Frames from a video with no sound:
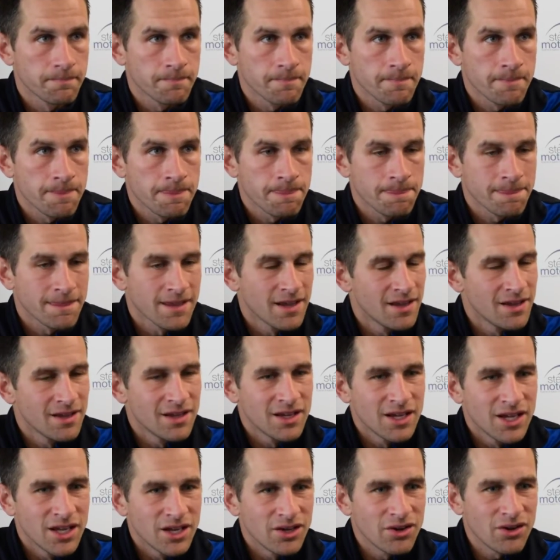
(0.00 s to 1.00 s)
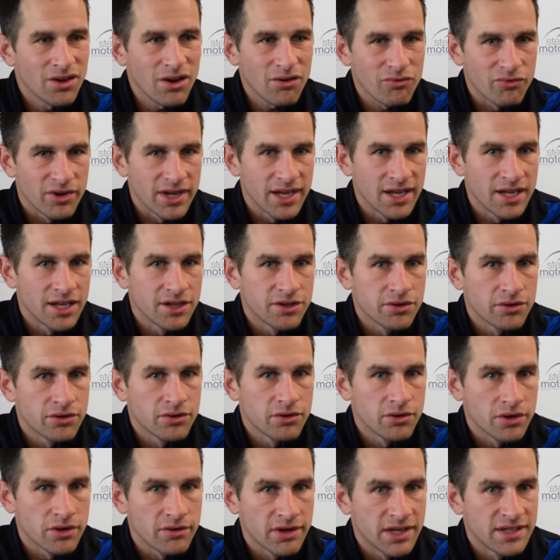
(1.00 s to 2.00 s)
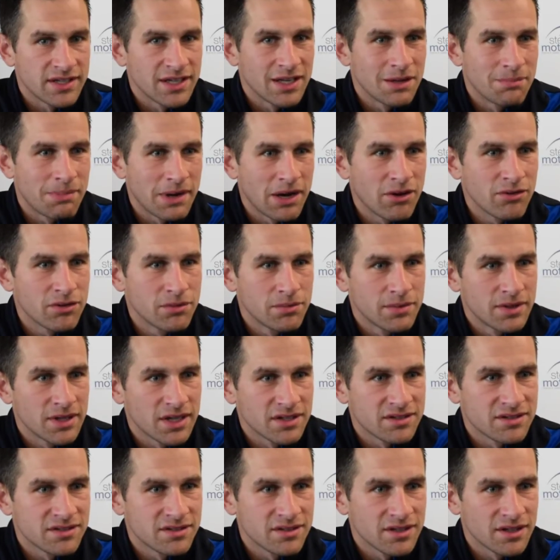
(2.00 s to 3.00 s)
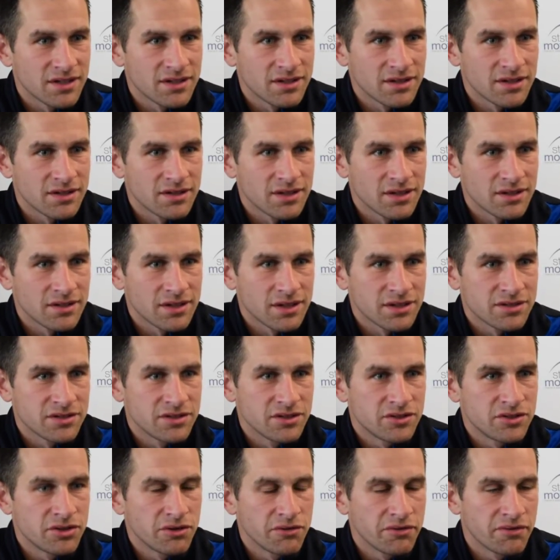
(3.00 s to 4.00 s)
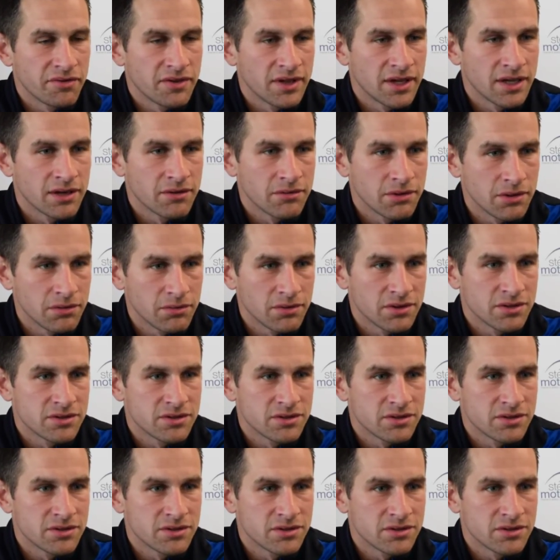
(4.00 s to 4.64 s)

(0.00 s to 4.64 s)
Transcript: Goole? No, not really. I don't know a great deal about them, and that's the tough thing.